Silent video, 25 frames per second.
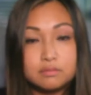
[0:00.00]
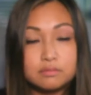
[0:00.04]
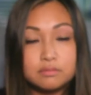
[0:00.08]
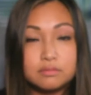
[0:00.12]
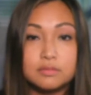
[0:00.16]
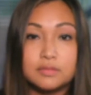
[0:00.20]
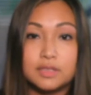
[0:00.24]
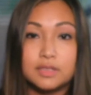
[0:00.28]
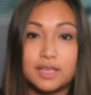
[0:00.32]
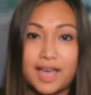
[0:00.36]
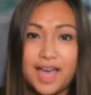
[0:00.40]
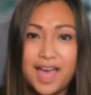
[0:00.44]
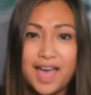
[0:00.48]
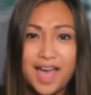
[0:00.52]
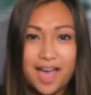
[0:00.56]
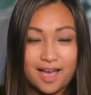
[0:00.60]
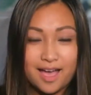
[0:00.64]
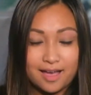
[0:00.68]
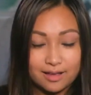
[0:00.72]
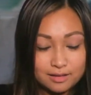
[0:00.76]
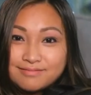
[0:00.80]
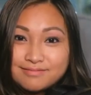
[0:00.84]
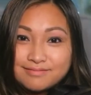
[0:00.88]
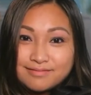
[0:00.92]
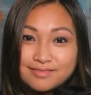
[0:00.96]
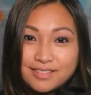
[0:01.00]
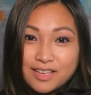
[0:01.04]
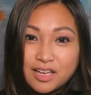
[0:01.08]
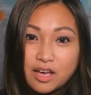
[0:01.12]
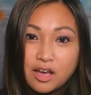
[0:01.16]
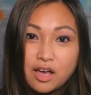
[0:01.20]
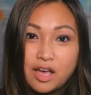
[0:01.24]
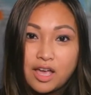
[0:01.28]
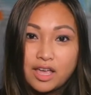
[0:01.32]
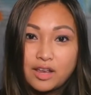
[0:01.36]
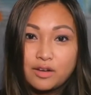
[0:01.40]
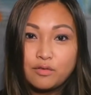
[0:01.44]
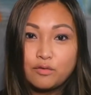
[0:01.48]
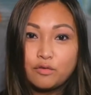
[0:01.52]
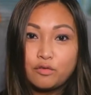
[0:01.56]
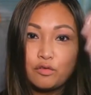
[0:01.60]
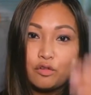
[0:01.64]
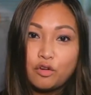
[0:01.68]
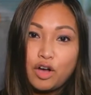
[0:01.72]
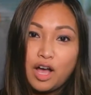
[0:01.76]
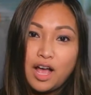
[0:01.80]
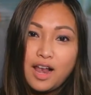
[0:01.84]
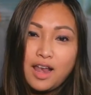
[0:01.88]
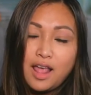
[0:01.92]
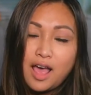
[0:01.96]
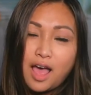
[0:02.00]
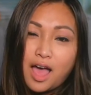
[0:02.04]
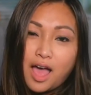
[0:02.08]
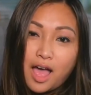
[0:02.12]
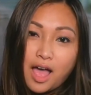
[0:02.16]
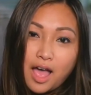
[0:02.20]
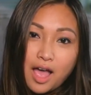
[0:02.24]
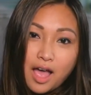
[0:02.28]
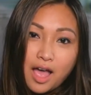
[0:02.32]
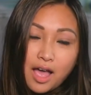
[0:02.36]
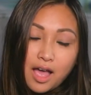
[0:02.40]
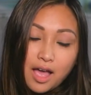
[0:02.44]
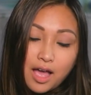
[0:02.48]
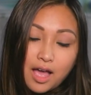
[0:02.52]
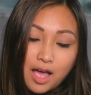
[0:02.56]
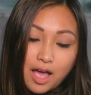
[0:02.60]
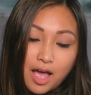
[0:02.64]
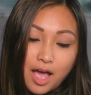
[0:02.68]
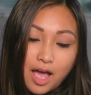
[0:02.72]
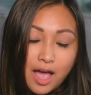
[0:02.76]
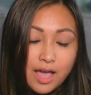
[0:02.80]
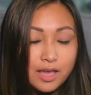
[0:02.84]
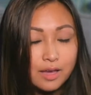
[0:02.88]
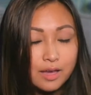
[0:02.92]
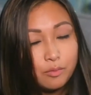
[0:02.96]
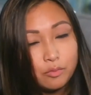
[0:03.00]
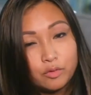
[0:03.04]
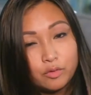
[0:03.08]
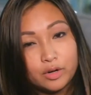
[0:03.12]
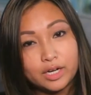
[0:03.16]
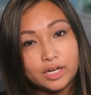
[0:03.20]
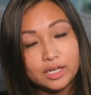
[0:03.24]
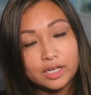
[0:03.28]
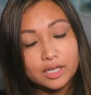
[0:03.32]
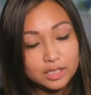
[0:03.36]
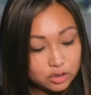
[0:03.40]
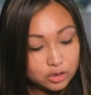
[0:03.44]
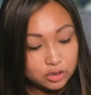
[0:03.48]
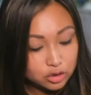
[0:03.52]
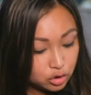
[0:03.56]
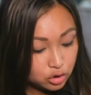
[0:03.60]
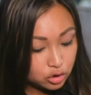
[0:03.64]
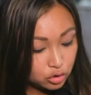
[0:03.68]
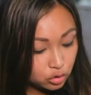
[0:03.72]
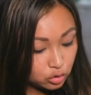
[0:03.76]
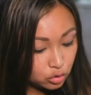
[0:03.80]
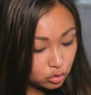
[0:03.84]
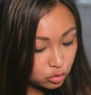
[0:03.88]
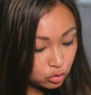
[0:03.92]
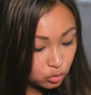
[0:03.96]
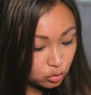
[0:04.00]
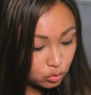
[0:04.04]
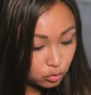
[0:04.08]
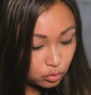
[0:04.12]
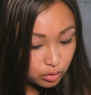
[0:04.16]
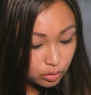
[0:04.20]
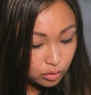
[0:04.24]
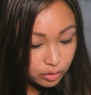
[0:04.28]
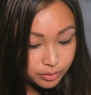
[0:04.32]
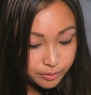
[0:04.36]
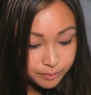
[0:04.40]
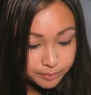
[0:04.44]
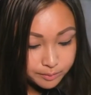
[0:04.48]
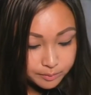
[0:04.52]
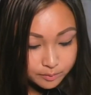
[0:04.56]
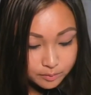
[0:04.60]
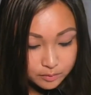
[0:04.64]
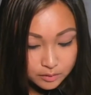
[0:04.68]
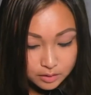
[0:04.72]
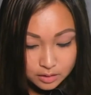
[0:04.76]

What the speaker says: Yeah! And voila! I am ready to